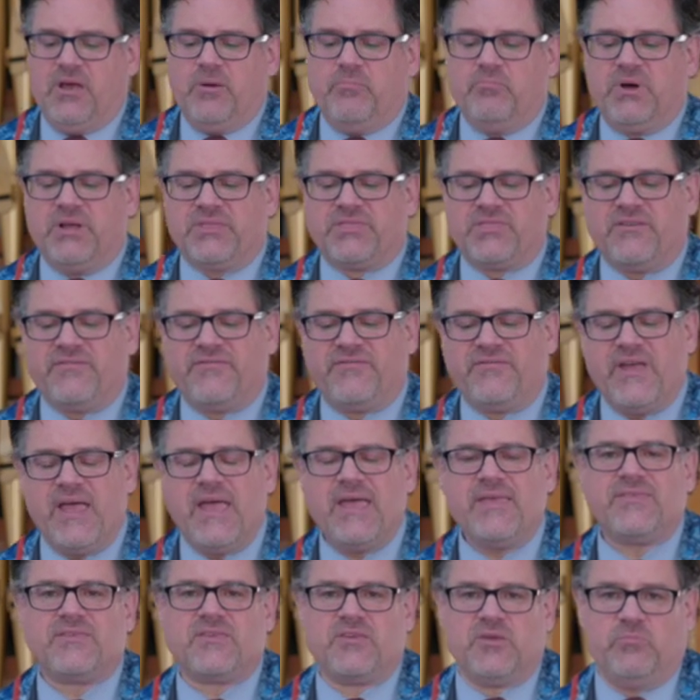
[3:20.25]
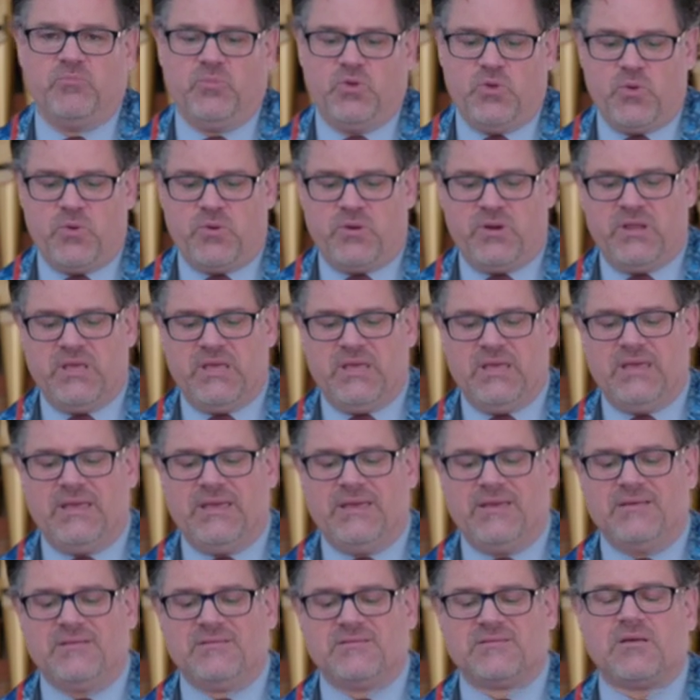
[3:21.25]
but the faith community
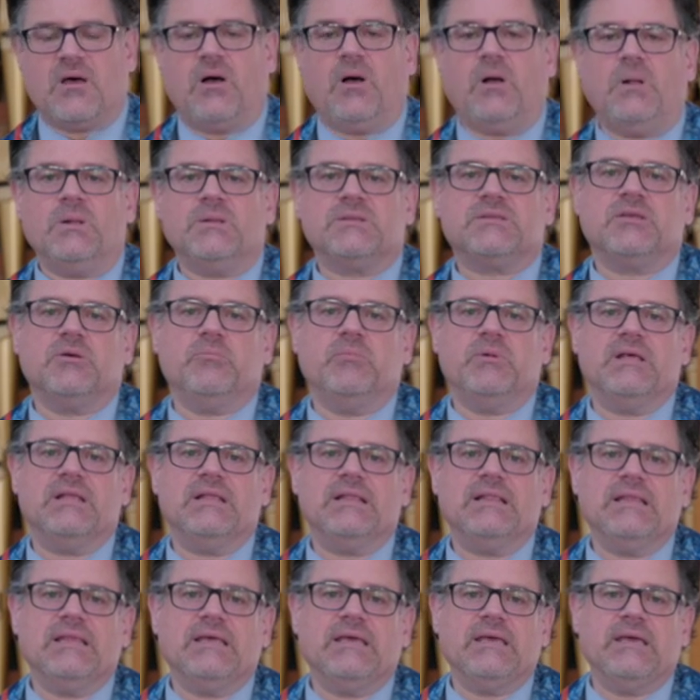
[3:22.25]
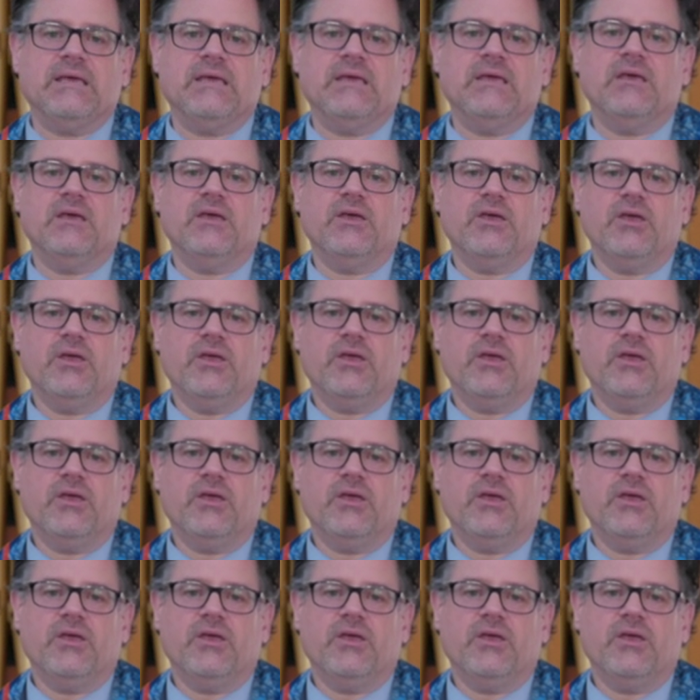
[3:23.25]
is ultimately